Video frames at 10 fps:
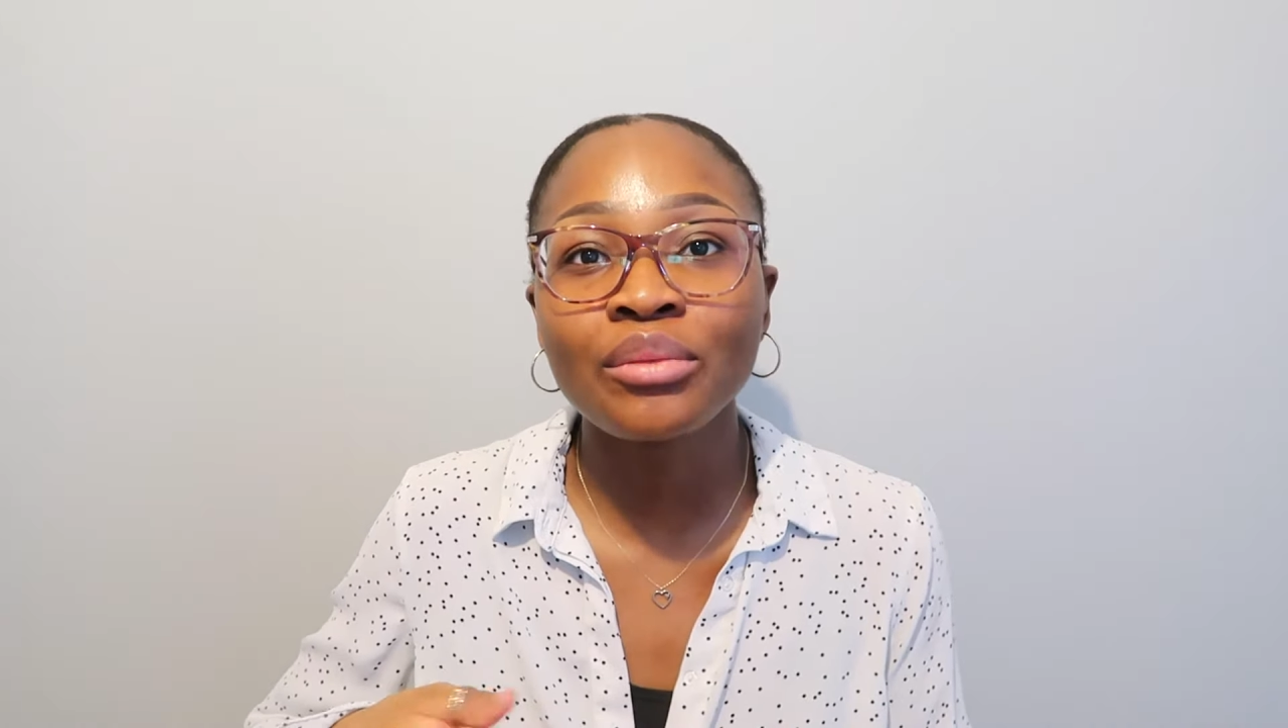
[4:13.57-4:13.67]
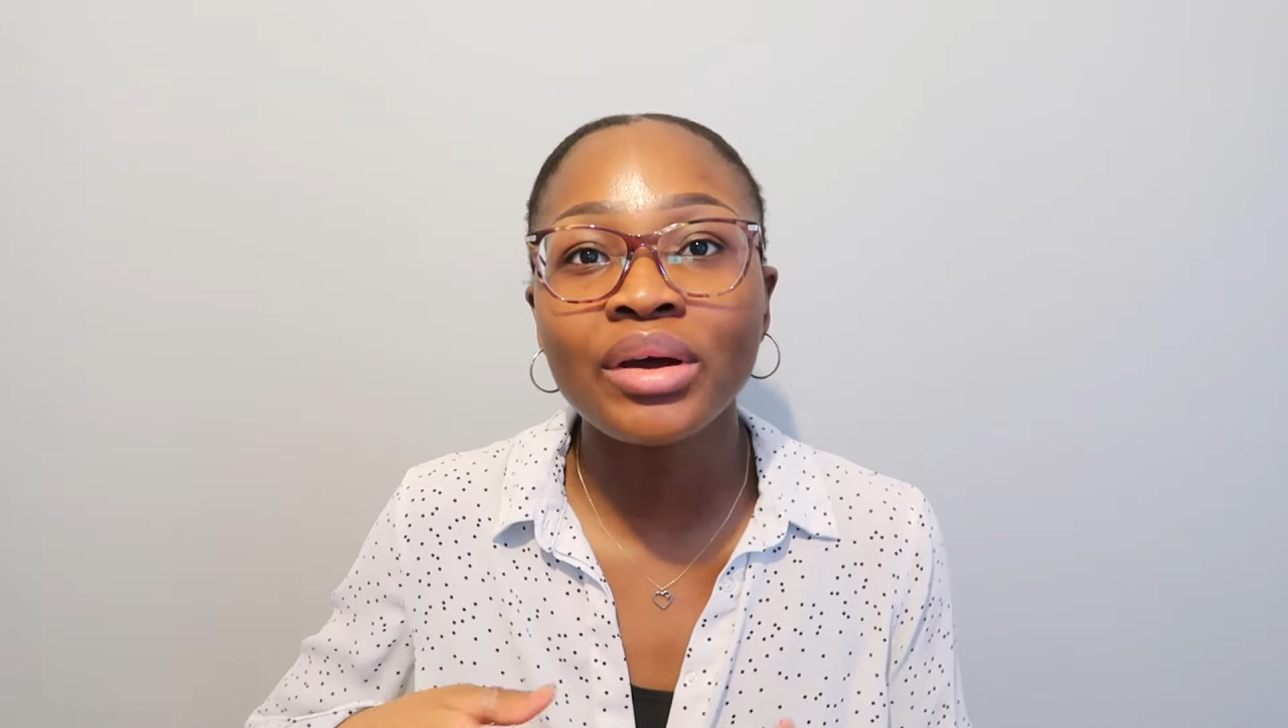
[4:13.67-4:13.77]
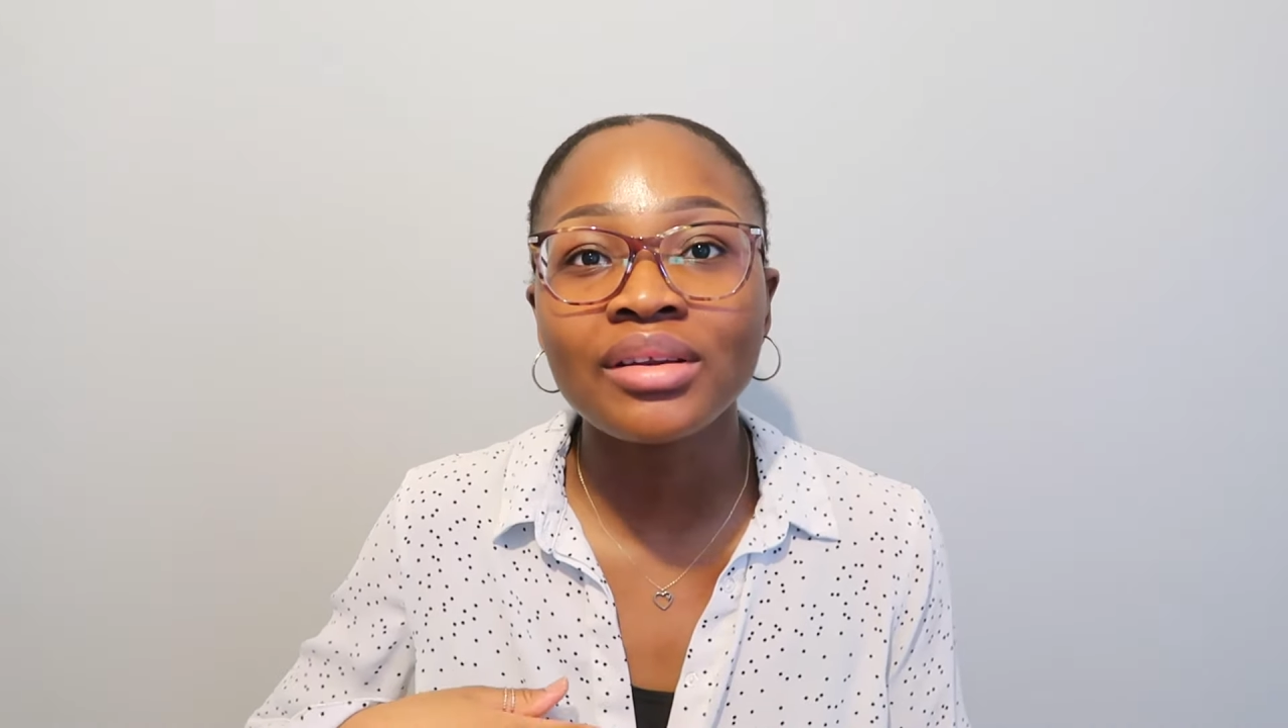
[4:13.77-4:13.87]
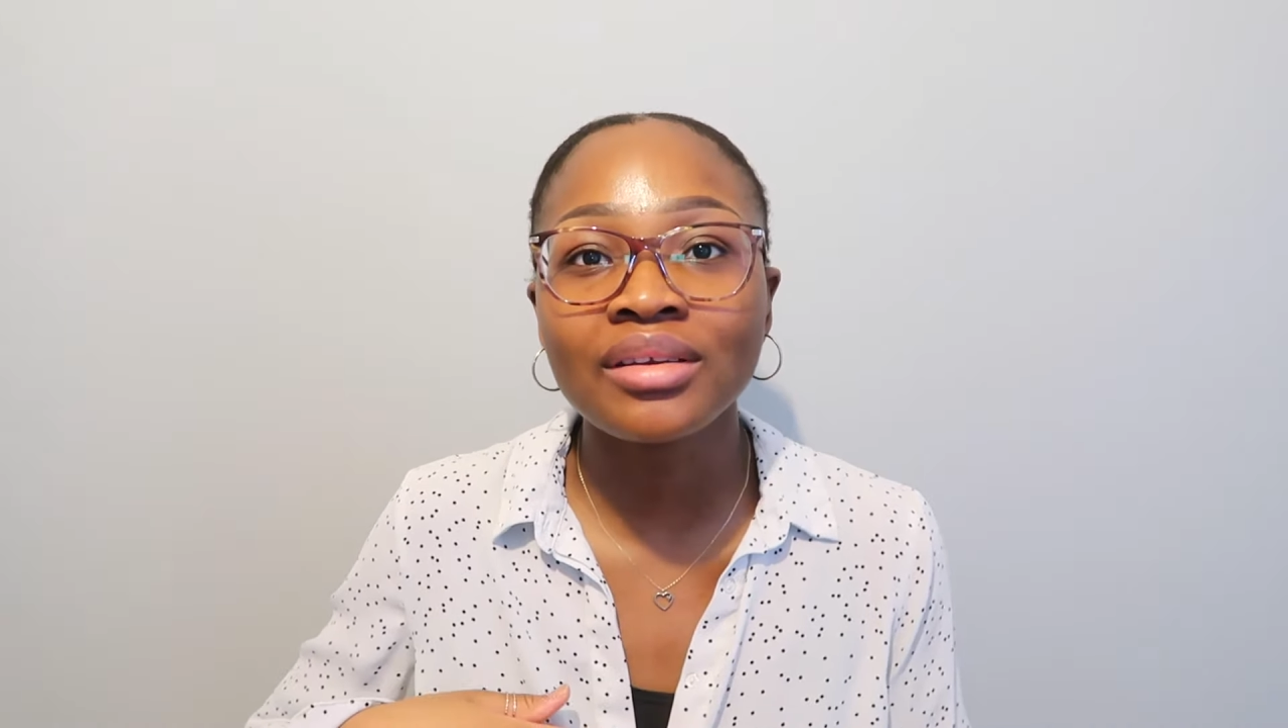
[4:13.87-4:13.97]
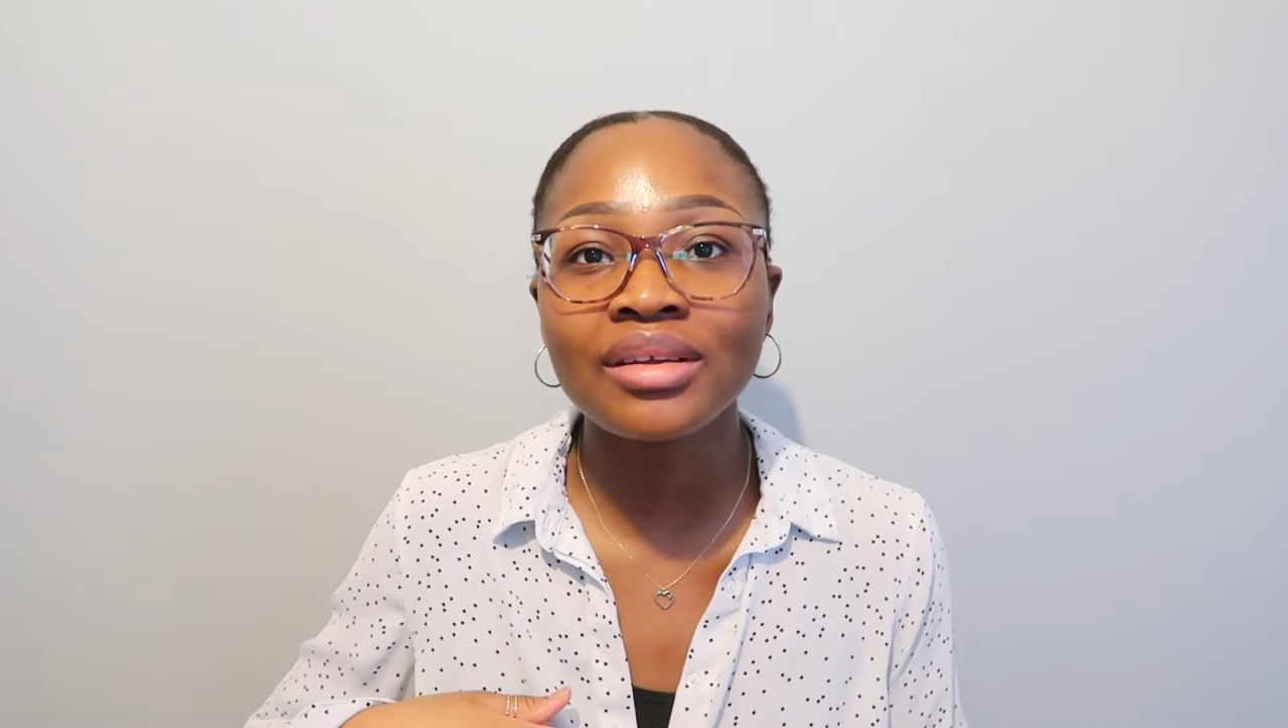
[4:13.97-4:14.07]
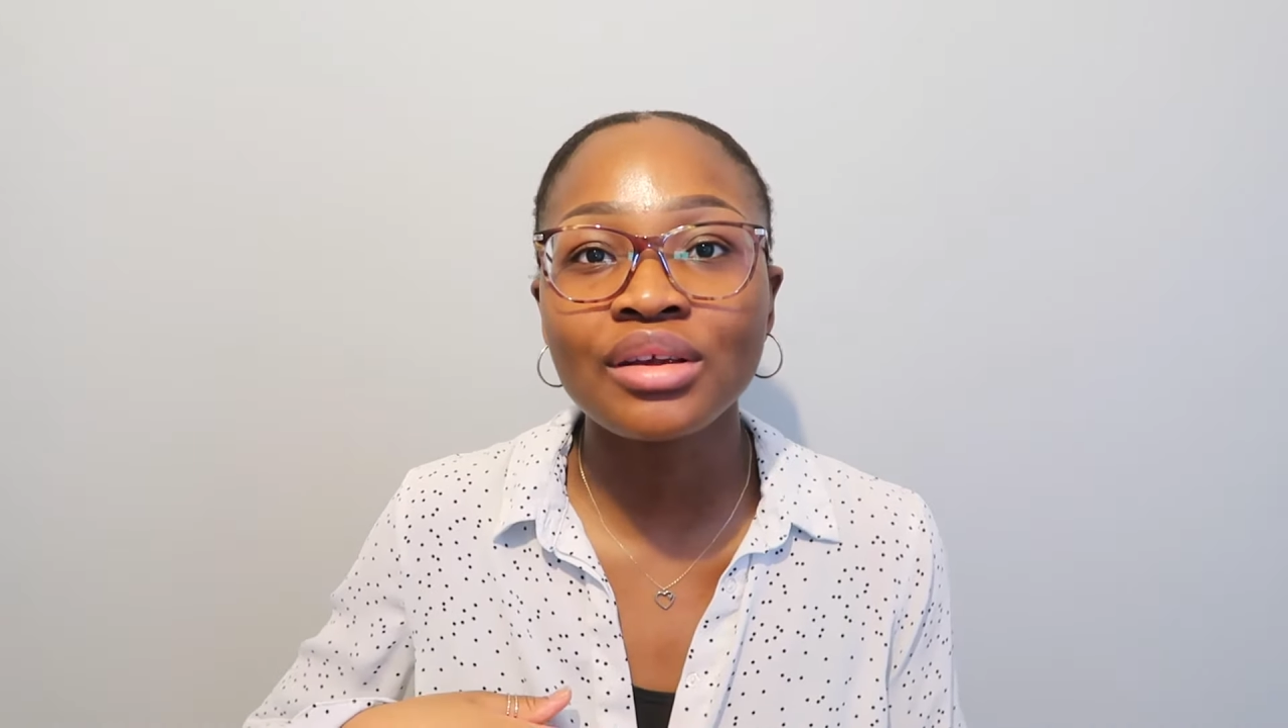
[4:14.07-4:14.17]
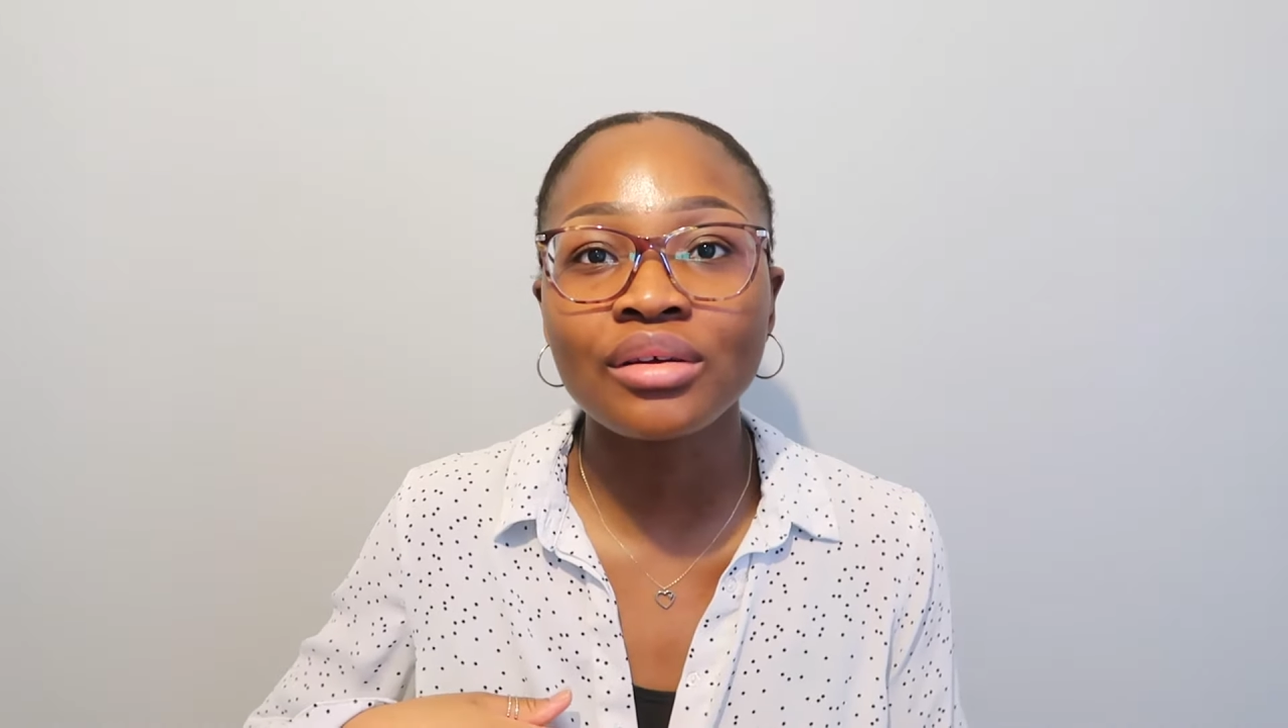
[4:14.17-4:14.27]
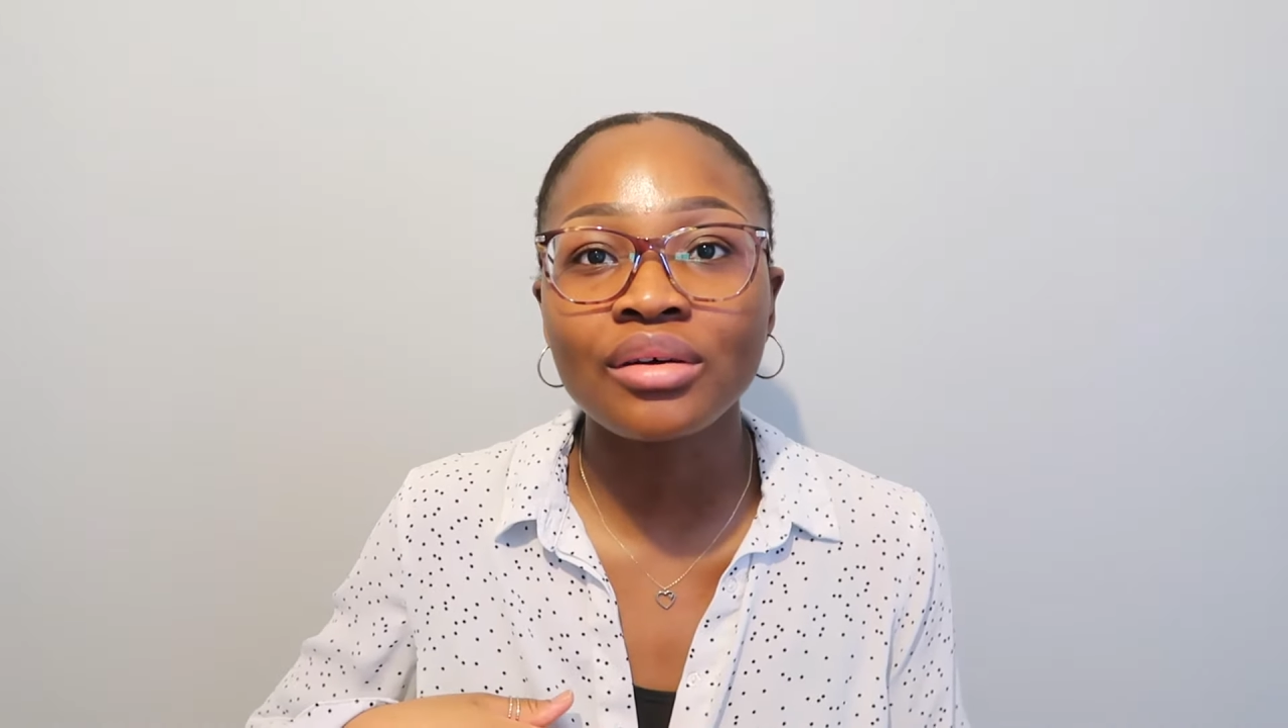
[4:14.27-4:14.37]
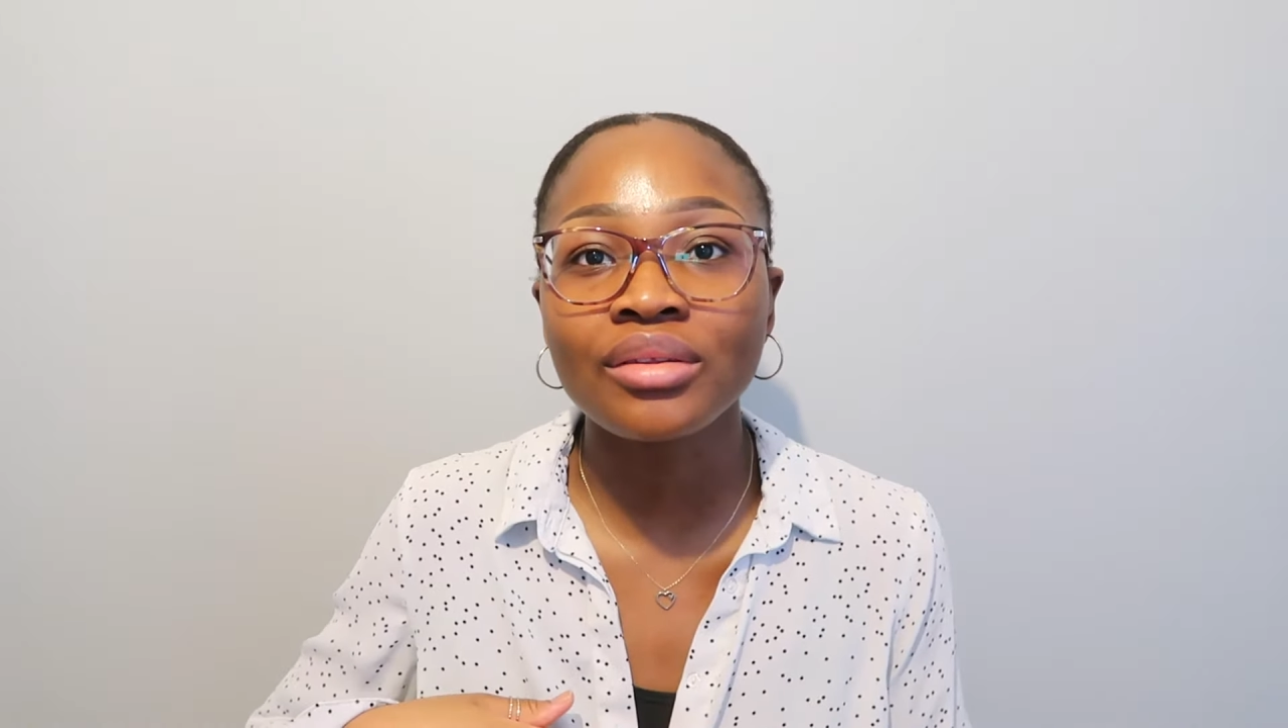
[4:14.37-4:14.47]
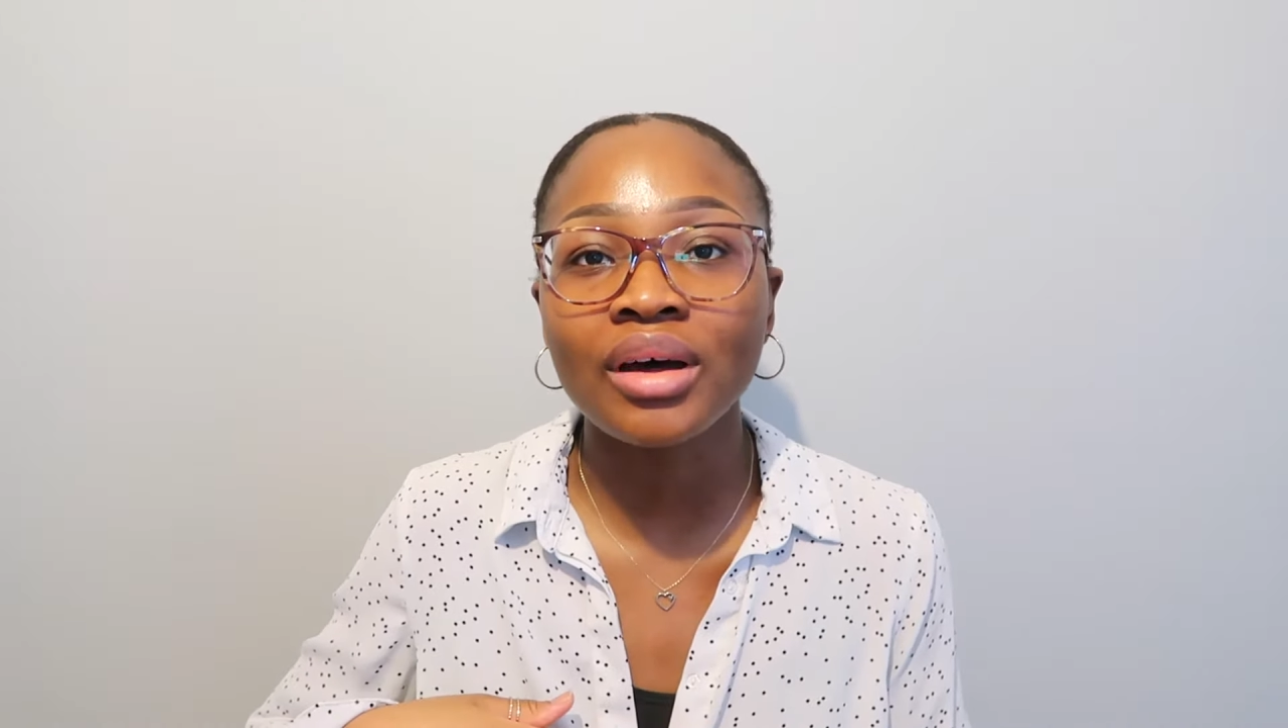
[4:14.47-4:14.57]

when you know